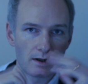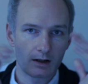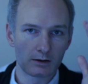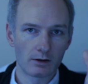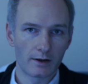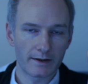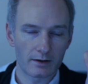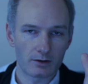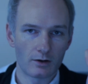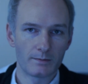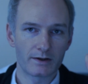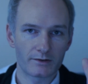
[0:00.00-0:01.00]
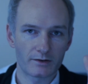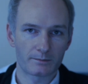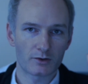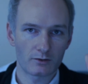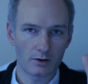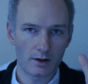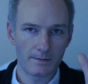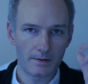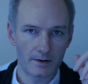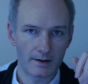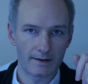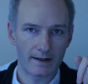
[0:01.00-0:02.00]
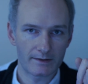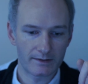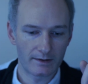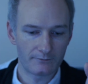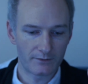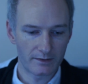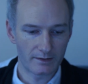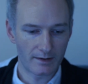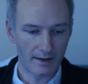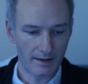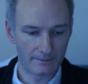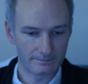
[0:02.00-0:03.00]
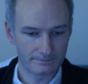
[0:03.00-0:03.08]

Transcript: Like, comment, subscribe, and that's it for today.